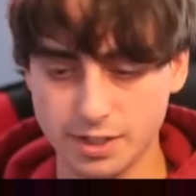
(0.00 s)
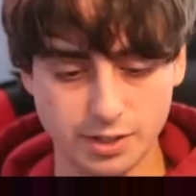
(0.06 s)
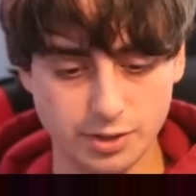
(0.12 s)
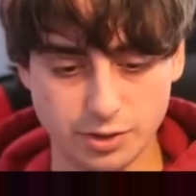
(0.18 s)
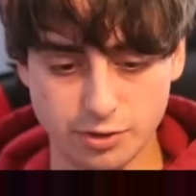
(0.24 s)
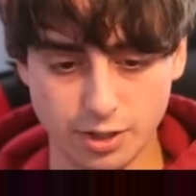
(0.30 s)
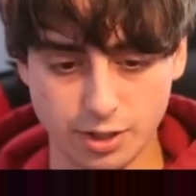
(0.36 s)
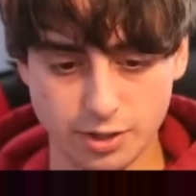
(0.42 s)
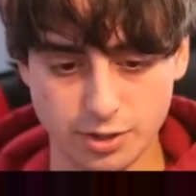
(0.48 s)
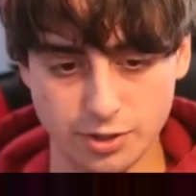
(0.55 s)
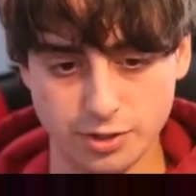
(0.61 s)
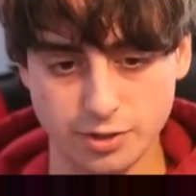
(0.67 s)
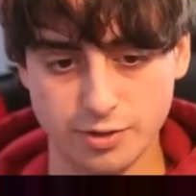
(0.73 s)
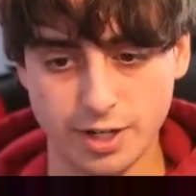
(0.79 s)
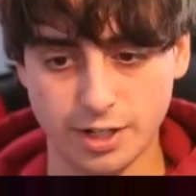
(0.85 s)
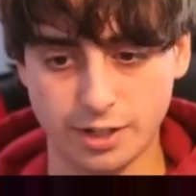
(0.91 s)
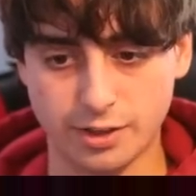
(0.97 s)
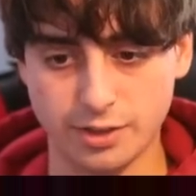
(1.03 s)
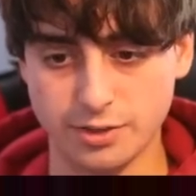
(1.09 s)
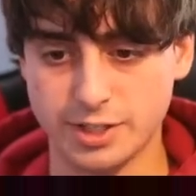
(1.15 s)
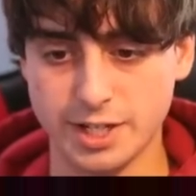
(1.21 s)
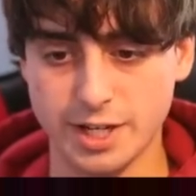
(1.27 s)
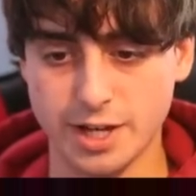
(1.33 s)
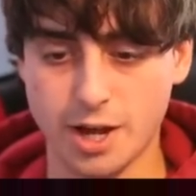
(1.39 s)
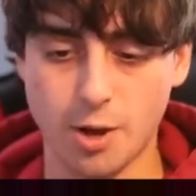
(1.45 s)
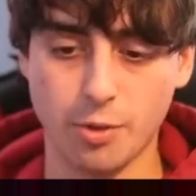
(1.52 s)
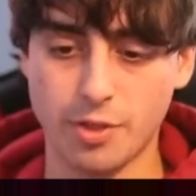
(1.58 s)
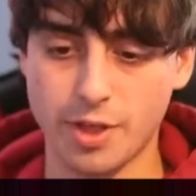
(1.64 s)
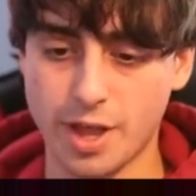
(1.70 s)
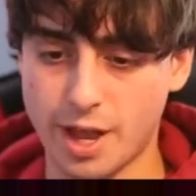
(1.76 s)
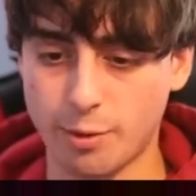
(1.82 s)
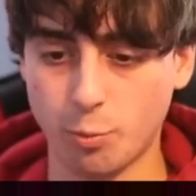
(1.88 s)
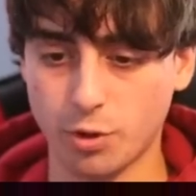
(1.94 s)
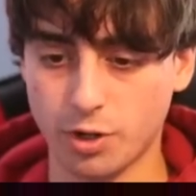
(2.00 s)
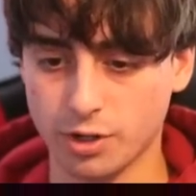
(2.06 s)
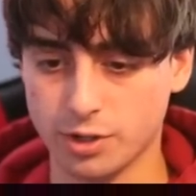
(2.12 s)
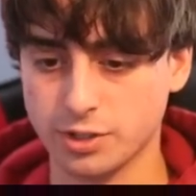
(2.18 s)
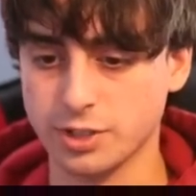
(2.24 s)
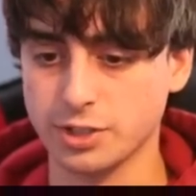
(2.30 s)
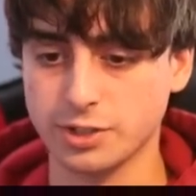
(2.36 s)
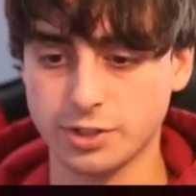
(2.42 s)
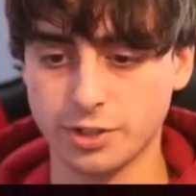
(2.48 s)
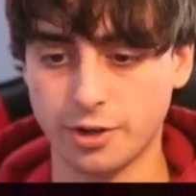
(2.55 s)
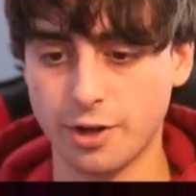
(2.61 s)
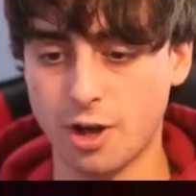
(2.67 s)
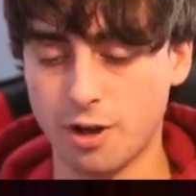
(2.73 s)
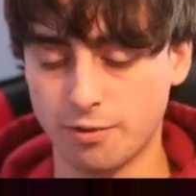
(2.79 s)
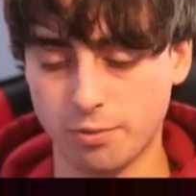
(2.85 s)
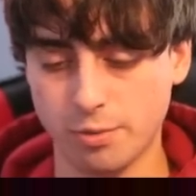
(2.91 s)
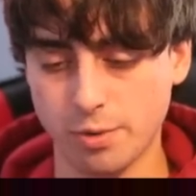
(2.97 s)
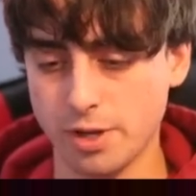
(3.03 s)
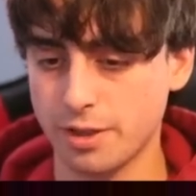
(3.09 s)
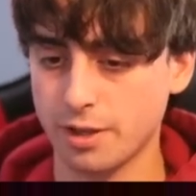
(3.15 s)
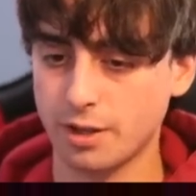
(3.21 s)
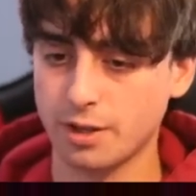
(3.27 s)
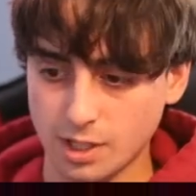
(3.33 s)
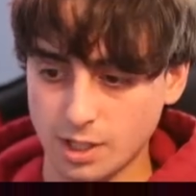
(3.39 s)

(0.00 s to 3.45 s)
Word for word: instruction strength and see how that works to start off with.